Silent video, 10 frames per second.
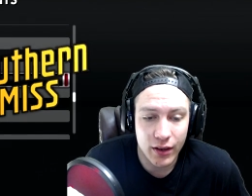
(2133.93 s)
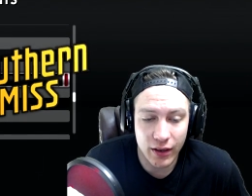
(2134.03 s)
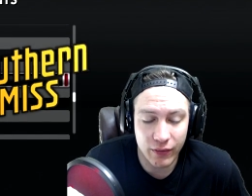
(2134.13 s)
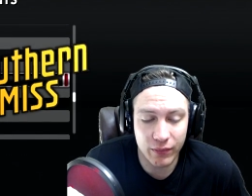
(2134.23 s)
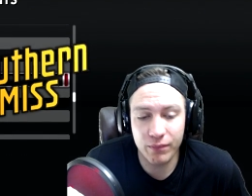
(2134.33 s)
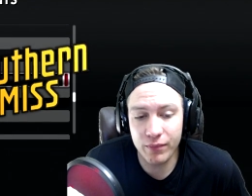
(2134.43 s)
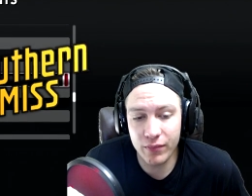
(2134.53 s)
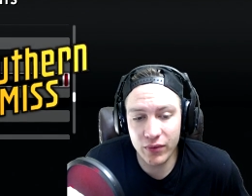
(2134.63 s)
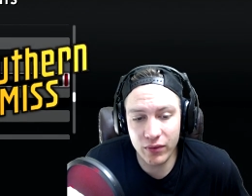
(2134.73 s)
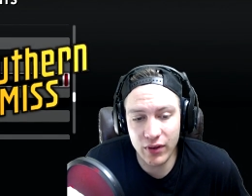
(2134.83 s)
Uh,
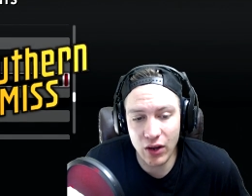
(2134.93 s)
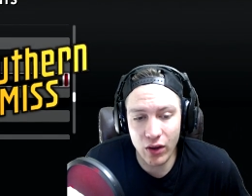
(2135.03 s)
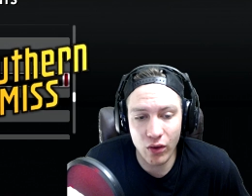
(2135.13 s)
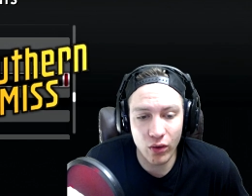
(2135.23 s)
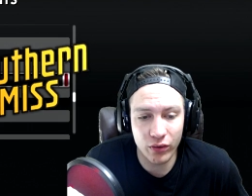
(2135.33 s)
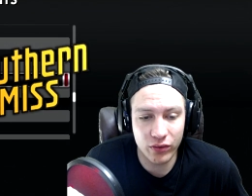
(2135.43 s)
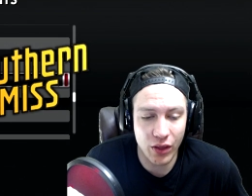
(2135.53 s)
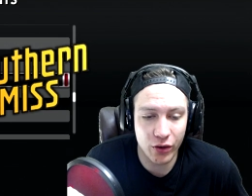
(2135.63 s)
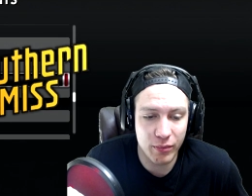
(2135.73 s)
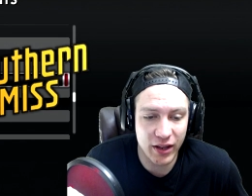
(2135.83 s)
Oh,
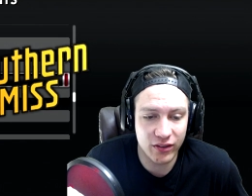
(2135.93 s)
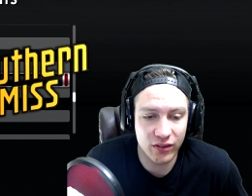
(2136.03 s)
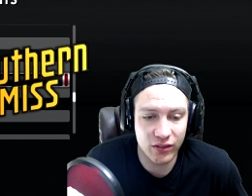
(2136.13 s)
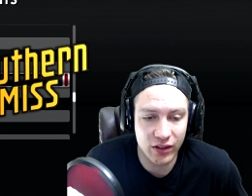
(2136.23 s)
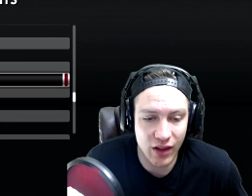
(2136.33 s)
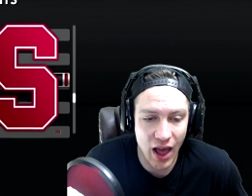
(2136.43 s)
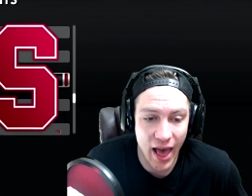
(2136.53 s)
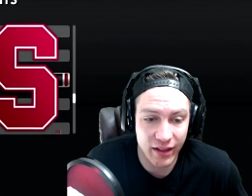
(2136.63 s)
Southern Miss, uh,